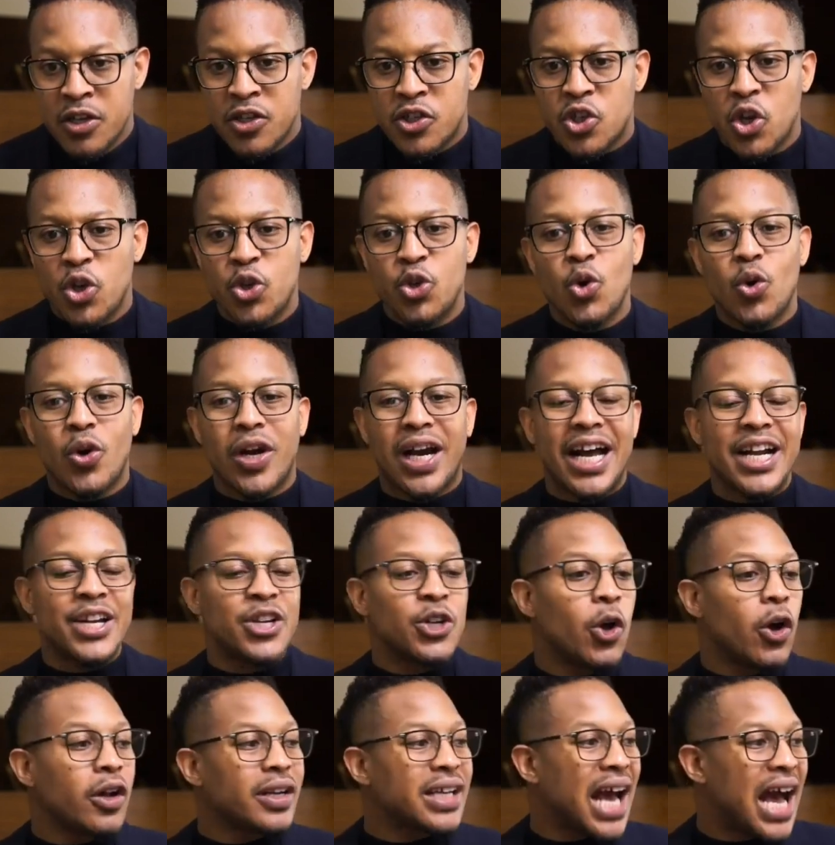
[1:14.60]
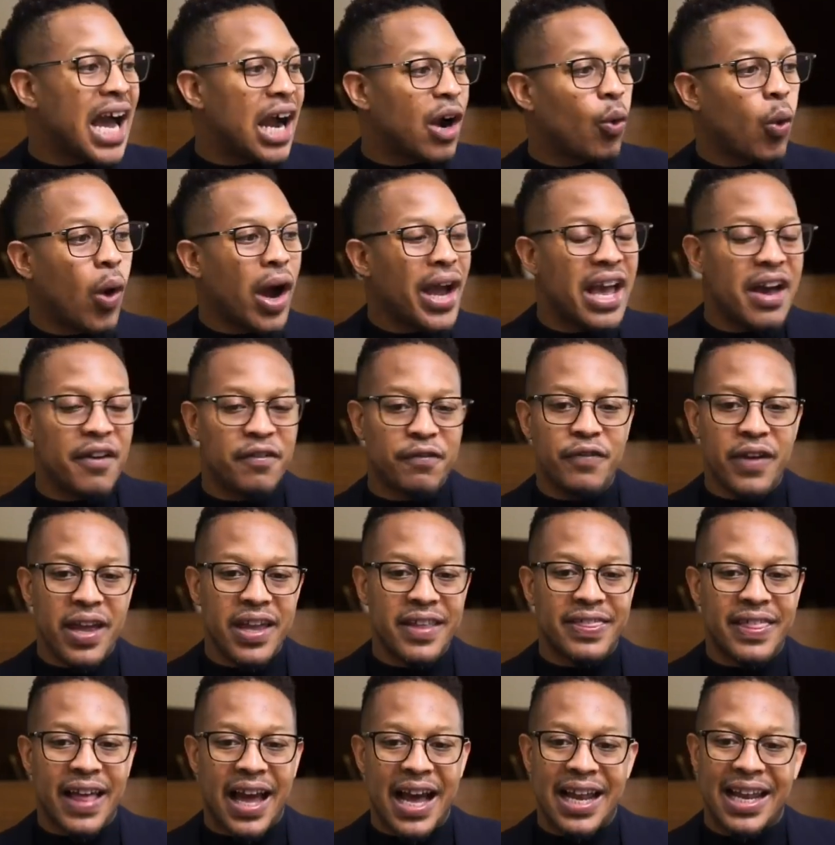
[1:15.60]
So you cannot acquire
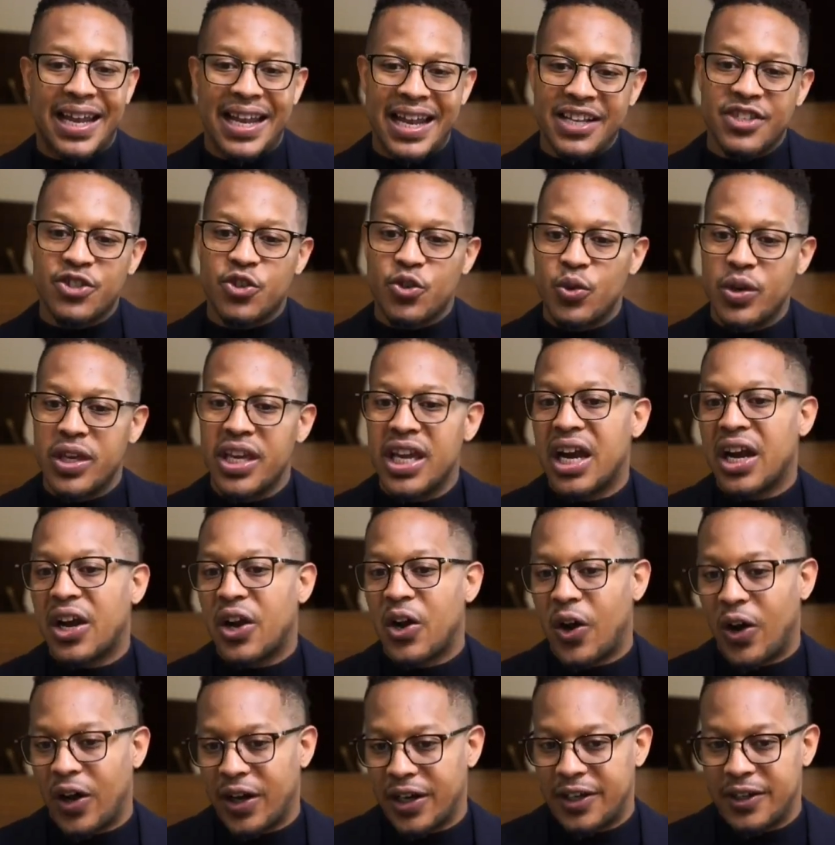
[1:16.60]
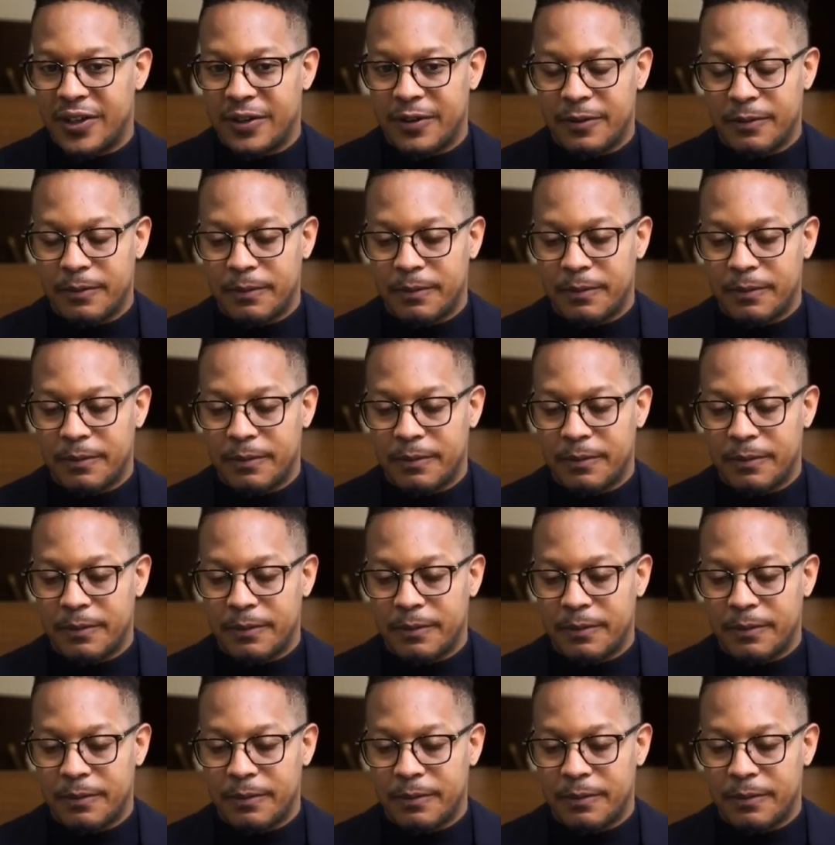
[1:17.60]
faith unless you hear God.